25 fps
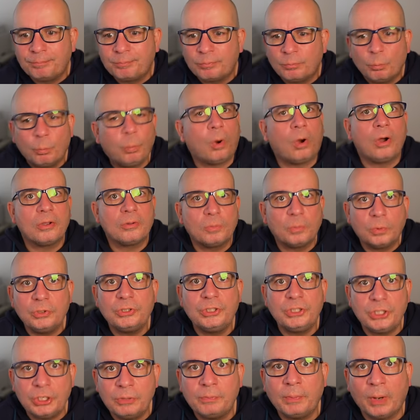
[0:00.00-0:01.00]
Why
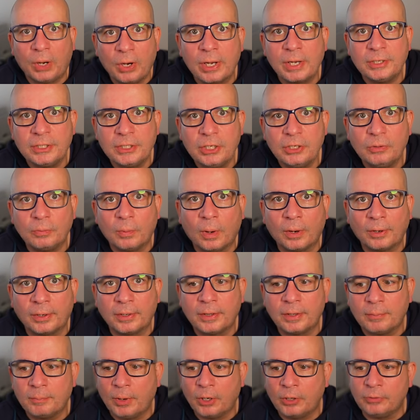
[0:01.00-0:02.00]
would you buy a new one at
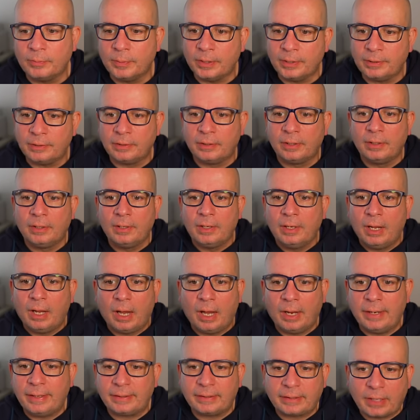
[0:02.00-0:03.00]
the moment?
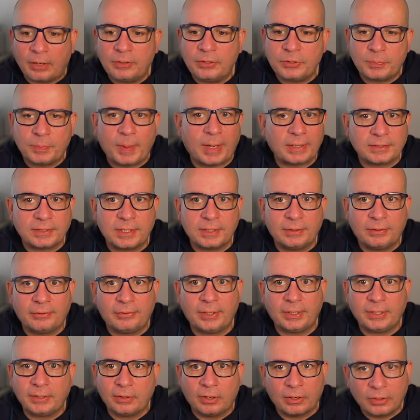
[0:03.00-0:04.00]
And it goes back to the
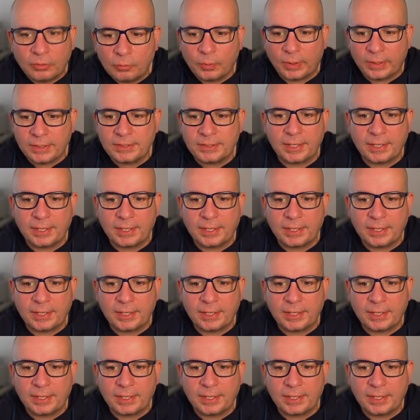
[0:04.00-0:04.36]
thing I always